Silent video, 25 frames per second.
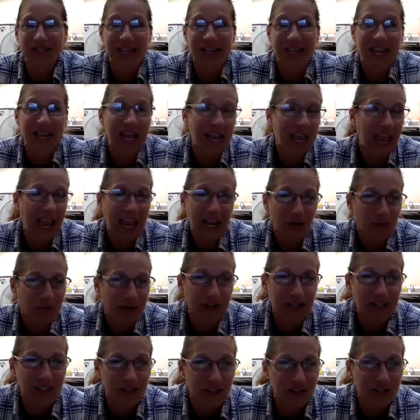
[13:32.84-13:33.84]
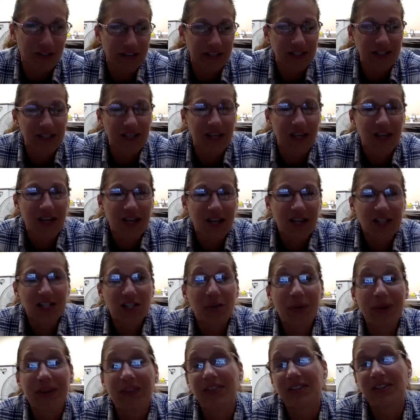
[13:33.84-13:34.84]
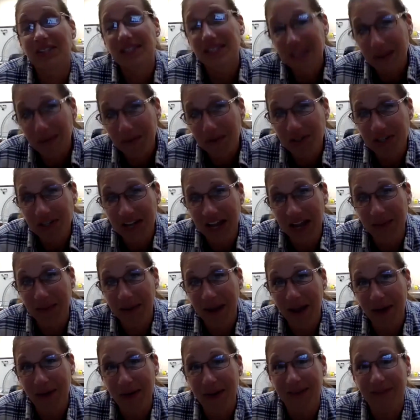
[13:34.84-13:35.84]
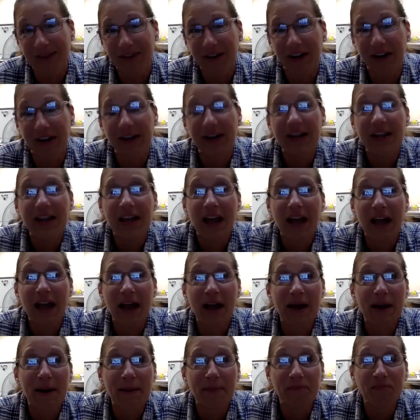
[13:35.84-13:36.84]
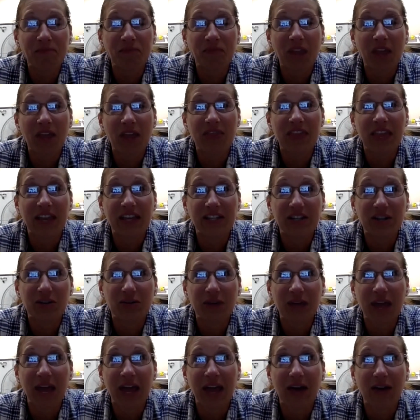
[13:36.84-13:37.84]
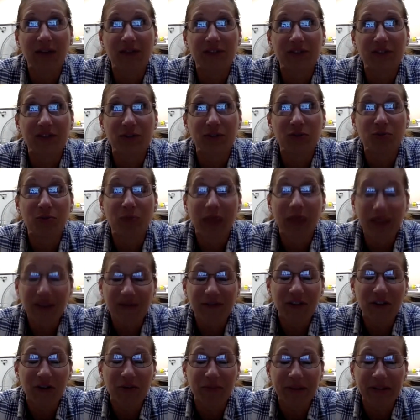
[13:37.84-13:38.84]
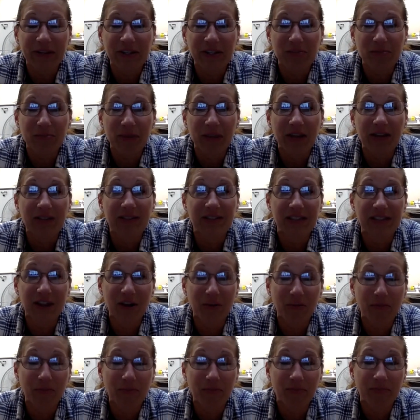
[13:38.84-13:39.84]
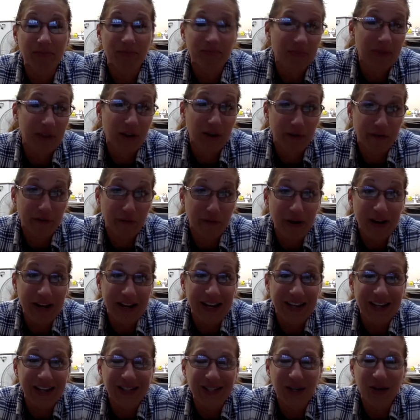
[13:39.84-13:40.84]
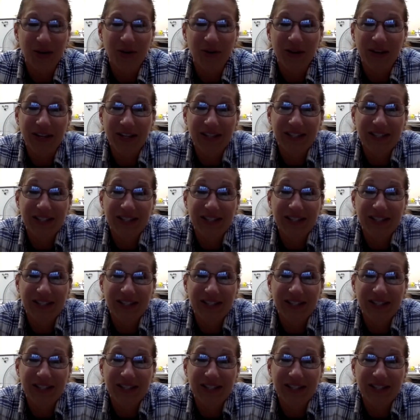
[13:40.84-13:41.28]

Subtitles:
like a catering service. So in the summertime, however, they don't have to pay for their meals because they're free. So it's